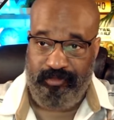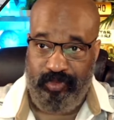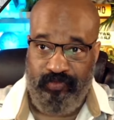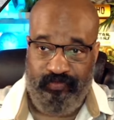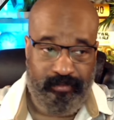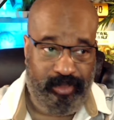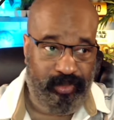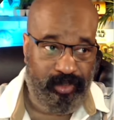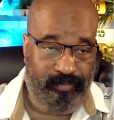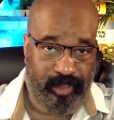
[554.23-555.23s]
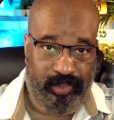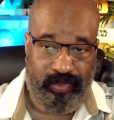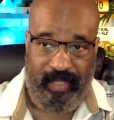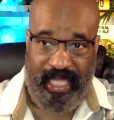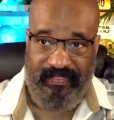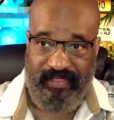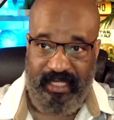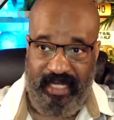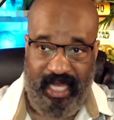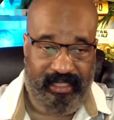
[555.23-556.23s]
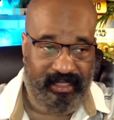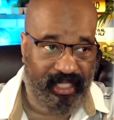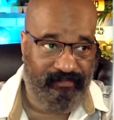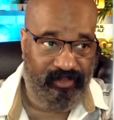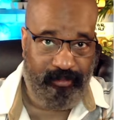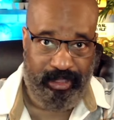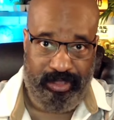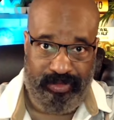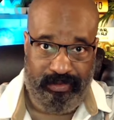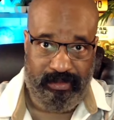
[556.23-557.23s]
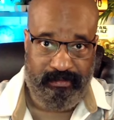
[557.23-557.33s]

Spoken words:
move from blue to blue and then not love the blue.